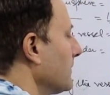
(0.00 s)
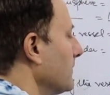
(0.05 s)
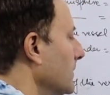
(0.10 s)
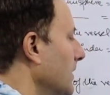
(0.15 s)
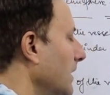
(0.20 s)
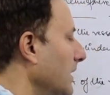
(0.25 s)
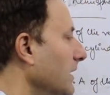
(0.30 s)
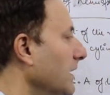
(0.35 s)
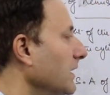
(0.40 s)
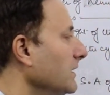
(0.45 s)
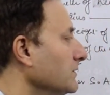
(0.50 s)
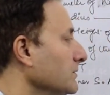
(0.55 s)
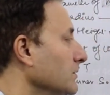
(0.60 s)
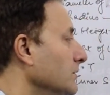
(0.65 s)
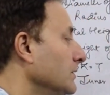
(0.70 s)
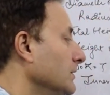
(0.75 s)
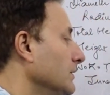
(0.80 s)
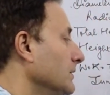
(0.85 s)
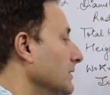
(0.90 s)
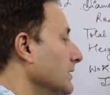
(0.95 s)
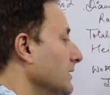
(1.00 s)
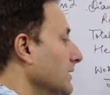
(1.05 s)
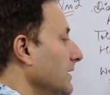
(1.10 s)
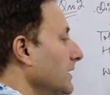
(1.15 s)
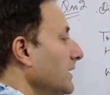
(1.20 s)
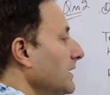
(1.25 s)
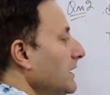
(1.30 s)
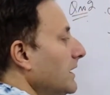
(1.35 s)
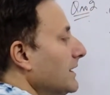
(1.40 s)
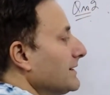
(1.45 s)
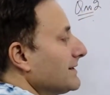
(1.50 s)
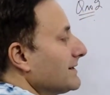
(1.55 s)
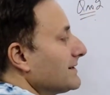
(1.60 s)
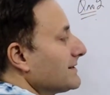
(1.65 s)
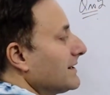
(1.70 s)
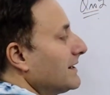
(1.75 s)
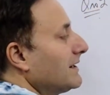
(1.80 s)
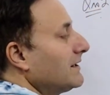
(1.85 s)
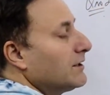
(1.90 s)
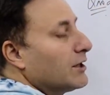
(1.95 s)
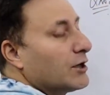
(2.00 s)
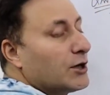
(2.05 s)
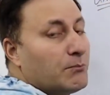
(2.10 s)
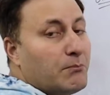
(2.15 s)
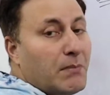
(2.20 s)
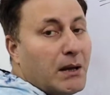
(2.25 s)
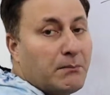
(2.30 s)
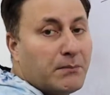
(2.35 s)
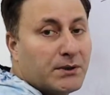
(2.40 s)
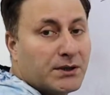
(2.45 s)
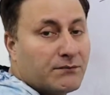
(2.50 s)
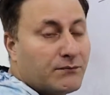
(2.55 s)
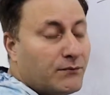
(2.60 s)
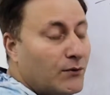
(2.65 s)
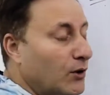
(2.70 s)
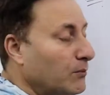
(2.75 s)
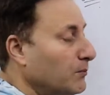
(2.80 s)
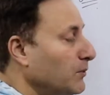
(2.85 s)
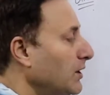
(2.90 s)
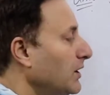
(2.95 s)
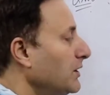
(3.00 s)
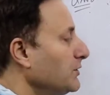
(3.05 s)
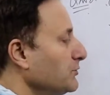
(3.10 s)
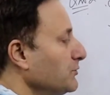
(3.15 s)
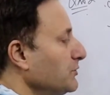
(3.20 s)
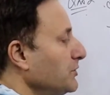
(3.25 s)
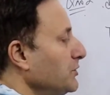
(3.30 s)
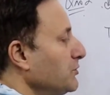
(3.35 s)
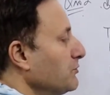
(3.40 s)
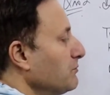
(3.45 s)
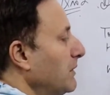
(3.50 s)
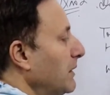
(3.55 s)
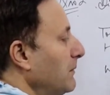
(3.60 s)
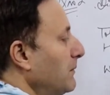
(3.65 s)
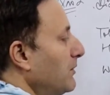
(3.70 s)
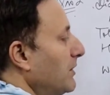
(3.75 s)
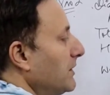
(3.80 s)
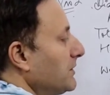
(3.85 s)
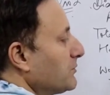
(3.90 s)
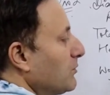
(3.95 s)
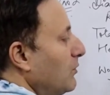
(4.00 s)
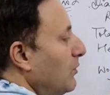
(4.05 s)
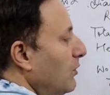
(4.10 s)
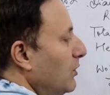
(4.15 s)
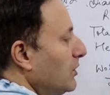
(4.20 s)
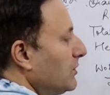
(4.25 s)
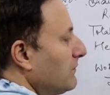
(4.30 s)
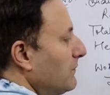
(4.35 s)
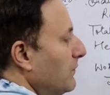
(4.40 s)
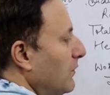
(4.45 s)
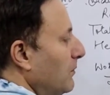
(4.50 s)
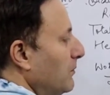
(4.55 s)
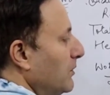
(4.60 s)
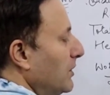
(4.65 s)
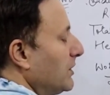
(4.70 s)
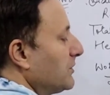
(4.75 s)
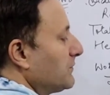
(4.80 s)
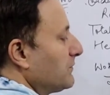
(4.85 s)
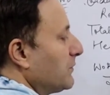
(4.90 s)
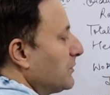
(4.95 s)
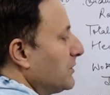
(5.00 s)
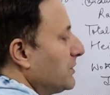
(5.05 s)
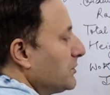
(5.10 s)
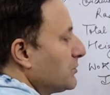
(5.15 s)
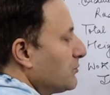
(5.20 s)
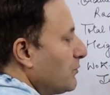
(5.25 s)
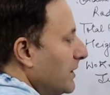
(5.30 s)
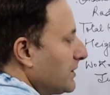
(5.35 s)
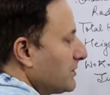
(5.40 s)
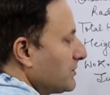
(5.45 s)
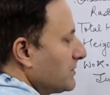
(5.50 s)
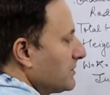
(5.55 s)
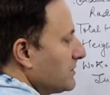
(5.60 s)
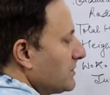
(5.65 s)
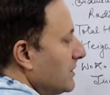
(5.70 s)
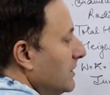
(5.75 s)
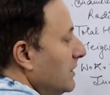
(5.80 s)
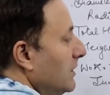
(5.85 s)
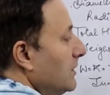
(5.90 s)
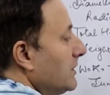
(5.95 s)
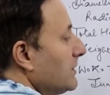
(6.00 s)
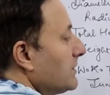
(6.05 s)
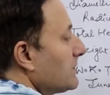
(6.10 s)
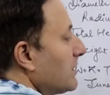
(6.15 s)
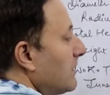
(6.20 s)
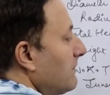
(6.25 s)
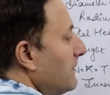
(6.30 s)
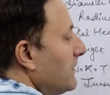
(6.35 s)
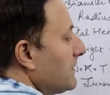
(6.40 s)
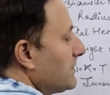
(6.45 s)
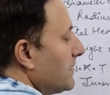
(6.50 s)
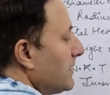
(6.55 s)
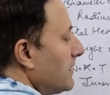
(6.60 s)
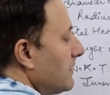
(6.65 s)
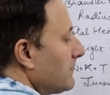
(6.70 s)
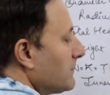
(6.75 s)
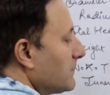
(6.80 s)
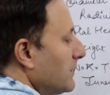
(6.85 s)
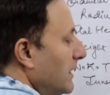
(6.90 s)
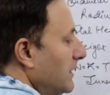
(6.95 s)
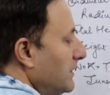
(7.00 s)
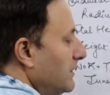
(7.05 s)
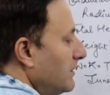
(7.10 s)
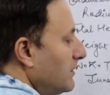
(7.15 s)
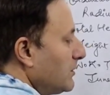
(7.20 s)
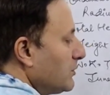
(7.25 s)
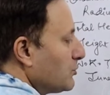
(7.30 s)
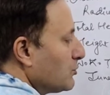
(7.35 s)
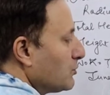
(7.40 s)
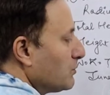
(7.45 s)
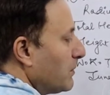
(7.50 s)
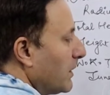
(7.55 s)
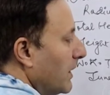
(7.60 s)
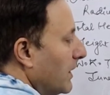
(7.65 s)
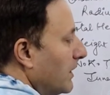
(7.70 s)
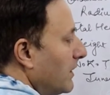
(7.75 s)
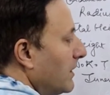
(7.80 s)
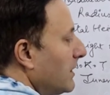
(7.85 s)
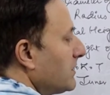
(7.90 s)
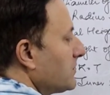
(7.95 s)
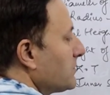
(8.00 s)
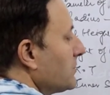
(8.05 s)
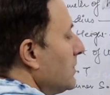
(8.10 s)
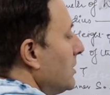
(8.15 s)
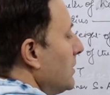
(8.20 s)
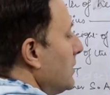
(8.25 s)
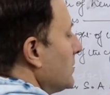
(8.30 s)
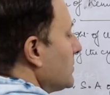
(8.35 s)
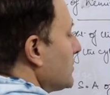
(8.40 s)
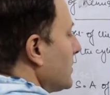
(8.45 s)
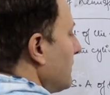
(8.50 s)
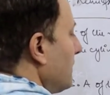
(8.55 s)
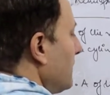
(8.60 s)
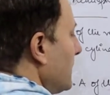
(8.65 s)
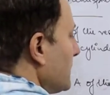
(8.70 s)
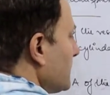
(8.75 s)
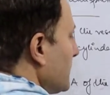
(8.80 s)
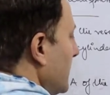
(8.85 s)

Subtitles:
Okay guys, again as I said, remember the formulas. You need to memorize all the formulas for these questions. Surface area of cylinder 2 pi r h, surface